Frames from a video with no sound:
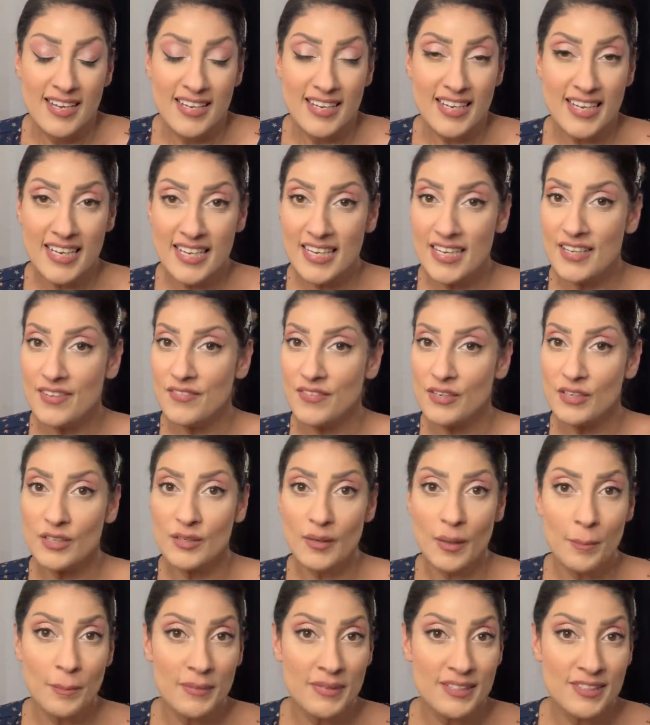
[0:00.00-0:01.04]
Even
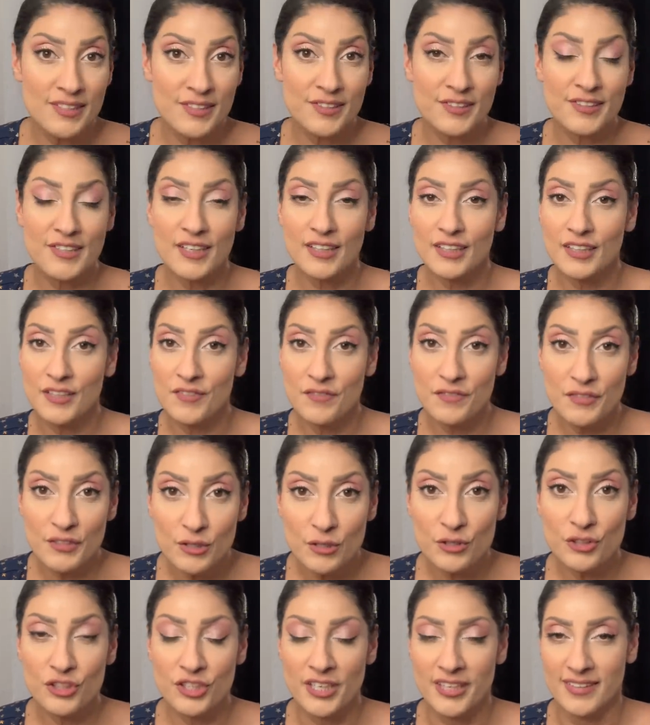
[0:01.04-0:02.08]
amidst the
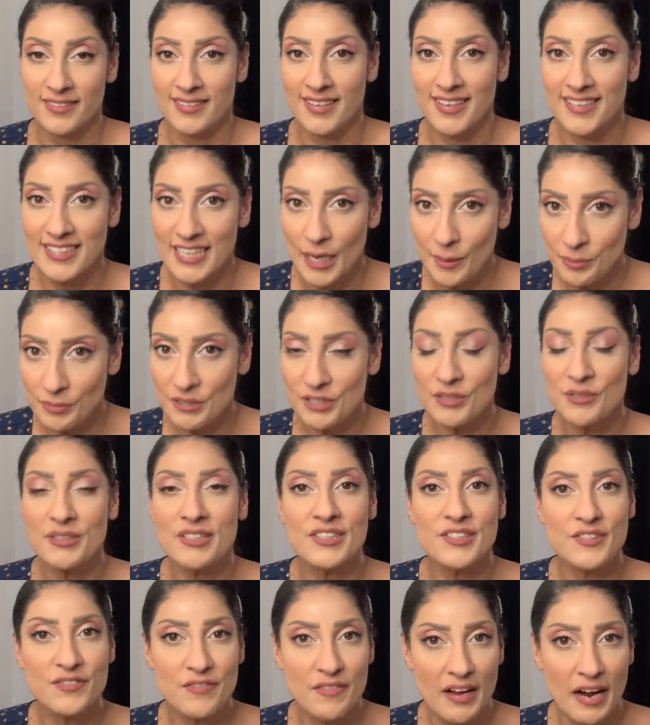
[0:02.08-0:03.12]
confusion, Neptune
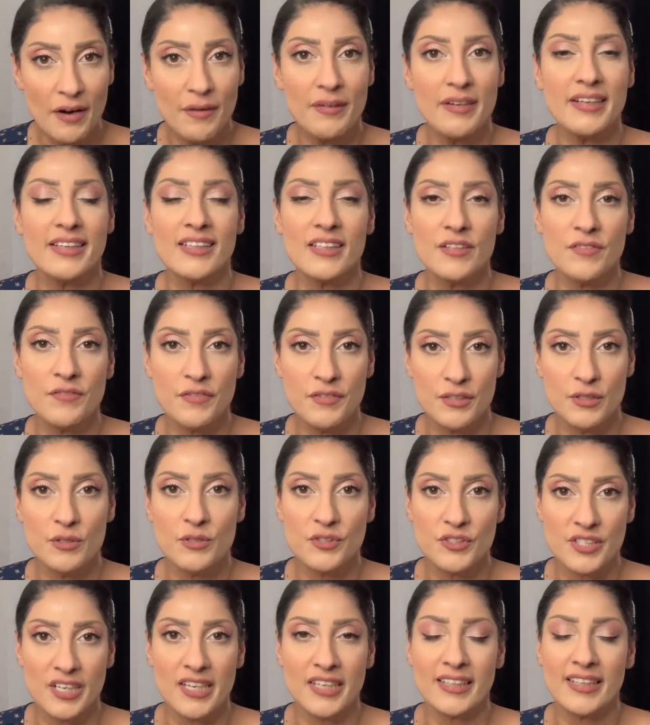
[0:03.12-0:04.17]
is very
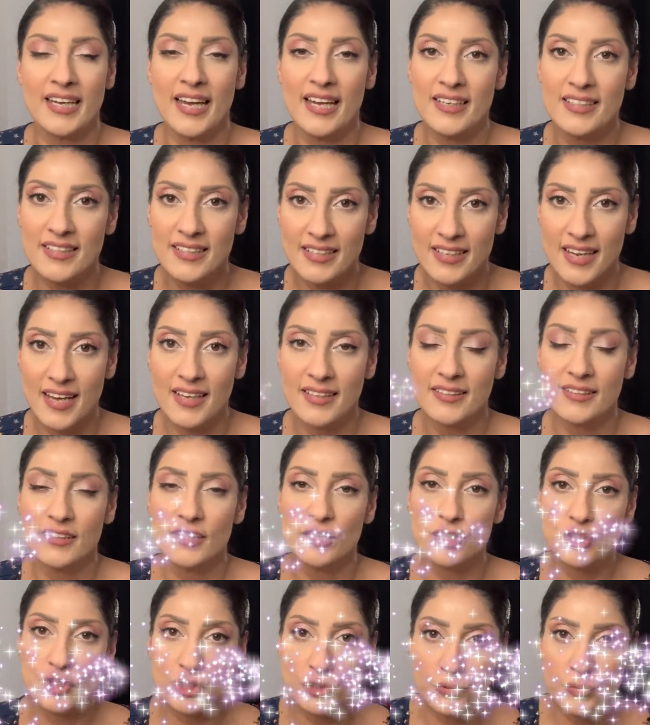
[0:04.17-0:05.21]
confusing, and yet
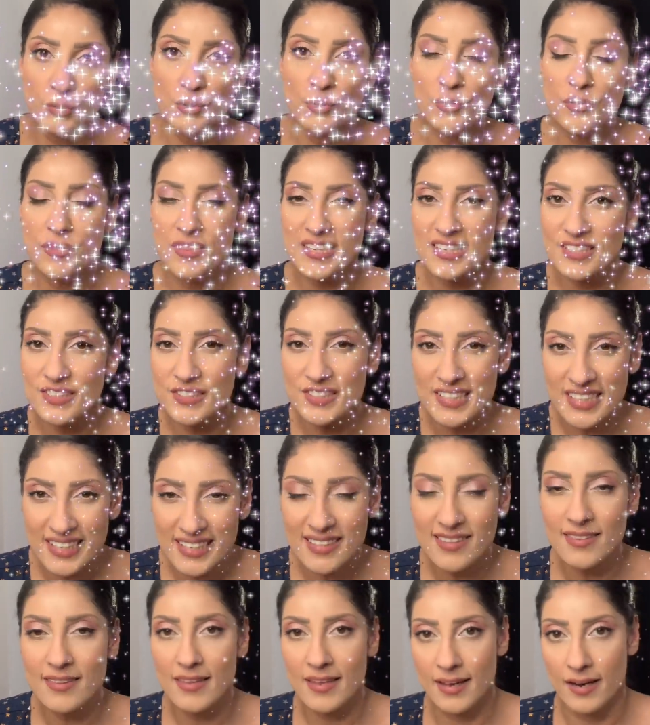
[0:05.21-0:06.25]
the truth is
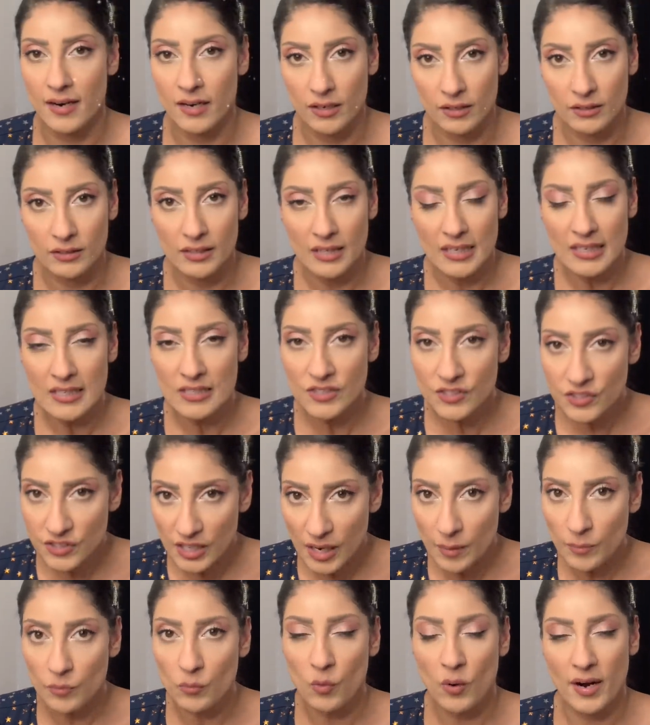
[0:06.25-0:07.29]
in there
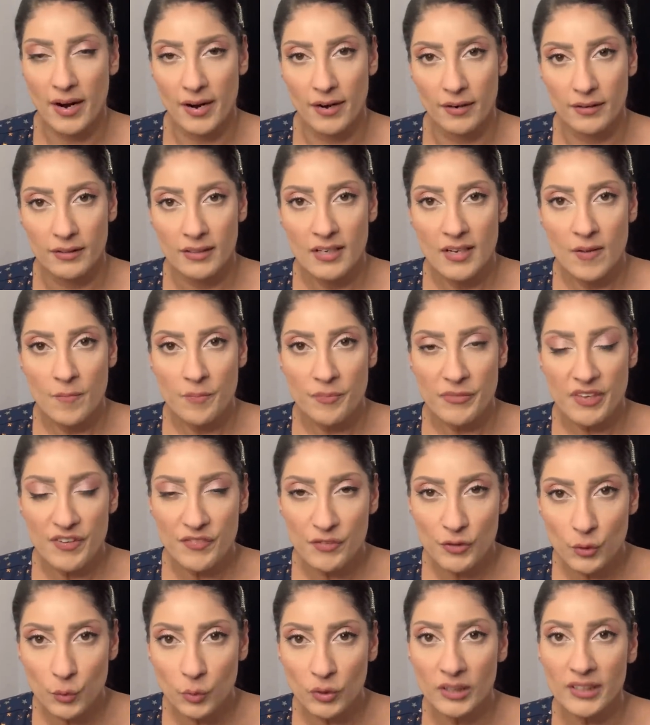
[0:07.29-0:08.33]
somewhere if
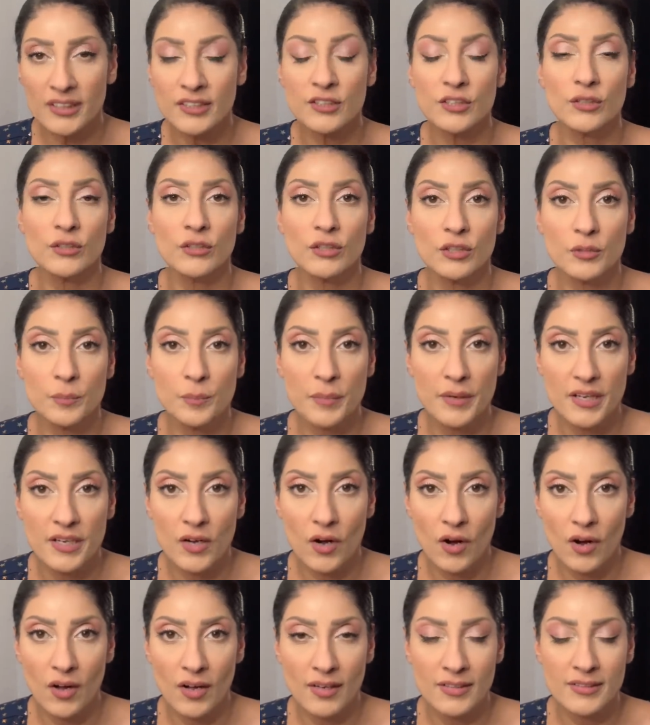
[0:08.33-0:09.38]
you're willing to look
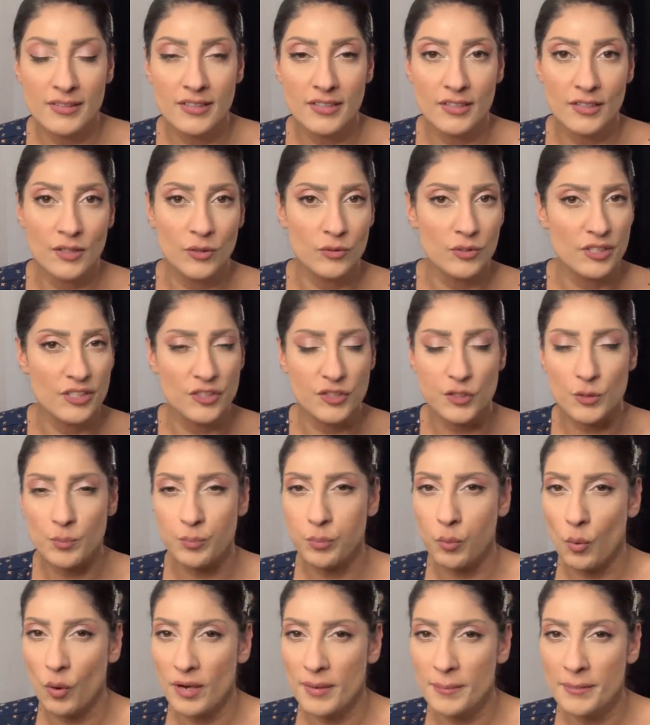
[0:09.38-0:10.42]
beyond, you know,
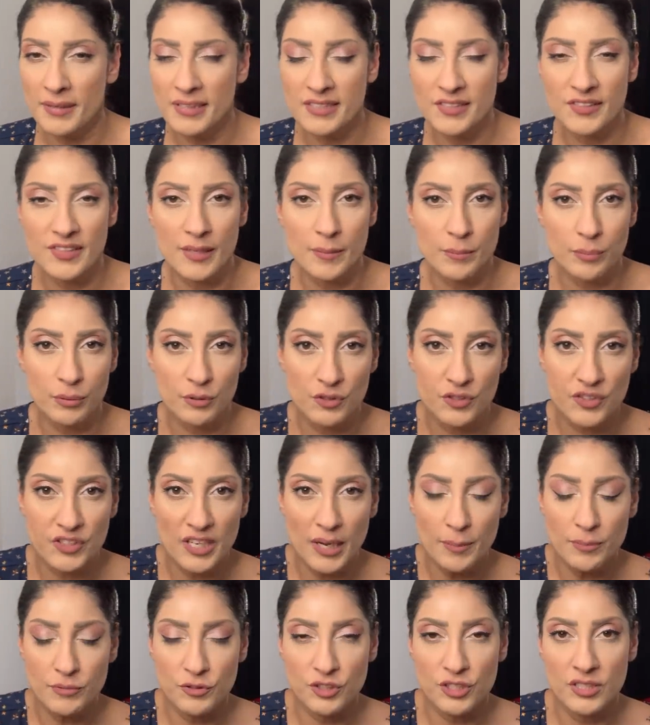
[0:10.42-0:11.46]
disappointments and
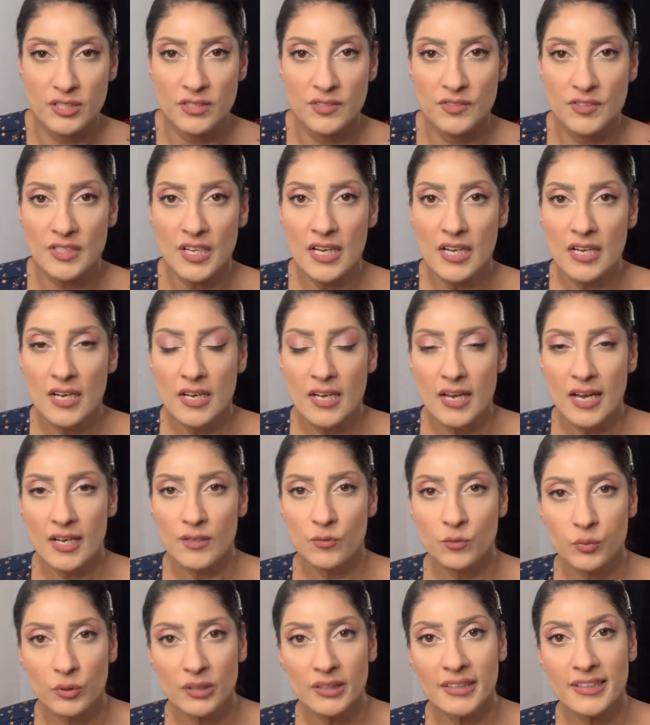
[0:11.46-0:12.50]
perceptions
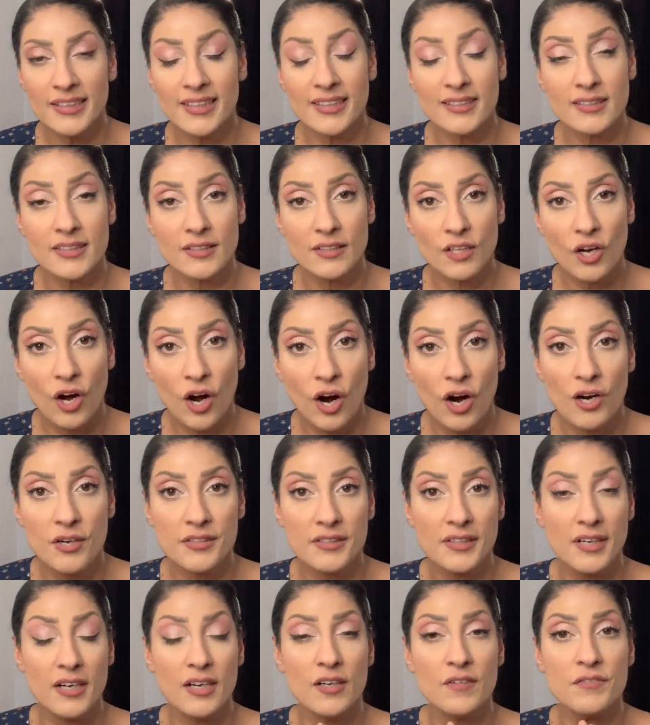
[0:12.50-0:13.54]
and really get to the
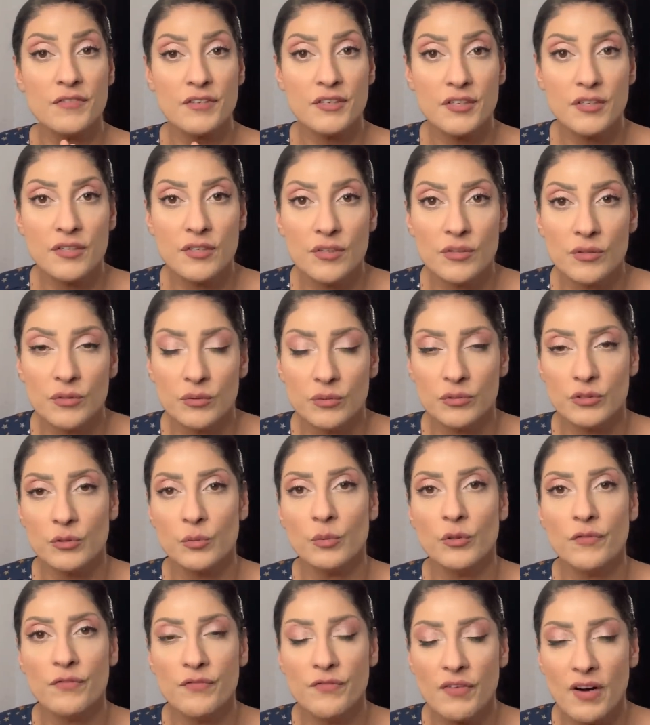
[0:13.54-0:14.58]
heart of you, you
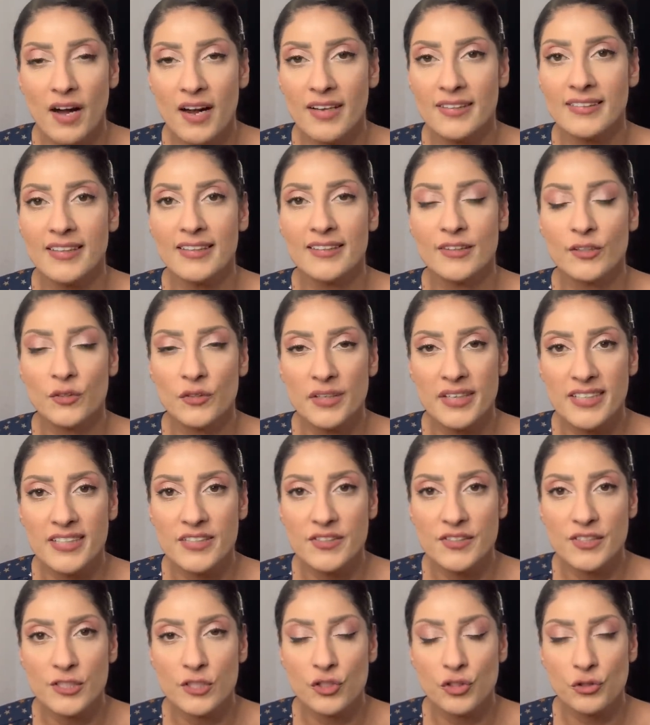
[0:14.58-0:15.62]
will find that there
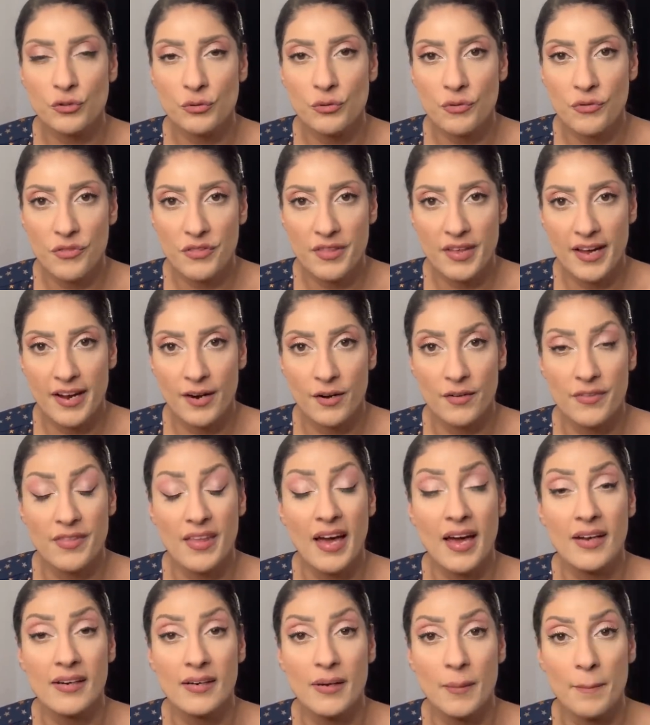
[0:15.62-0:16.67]
is a truth there
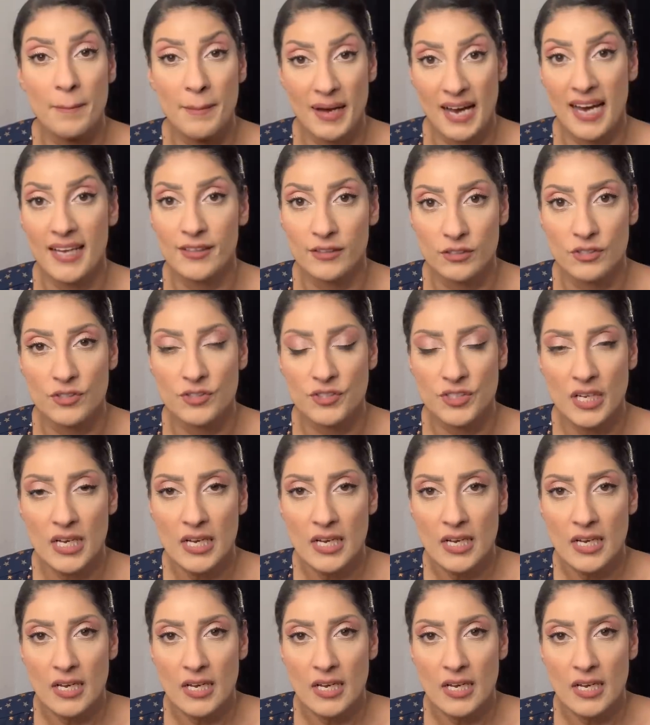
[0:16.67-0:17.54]
that matters.